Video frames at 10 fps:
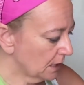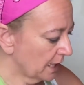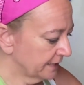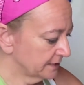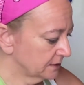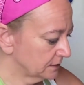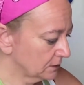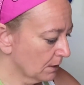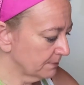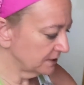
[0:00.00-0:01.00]
I can
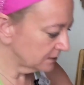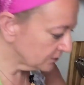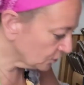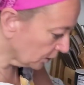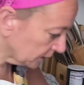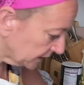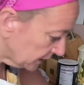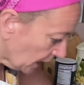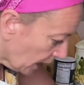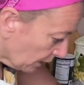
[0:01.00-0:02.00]
stop it, start
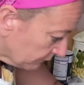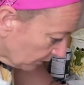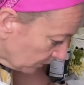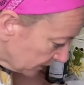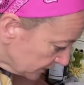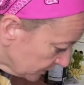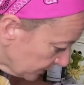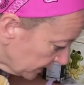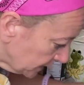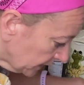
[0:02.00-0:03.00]
it, however I want to do
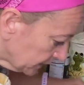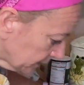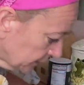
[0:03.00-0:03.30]
it, and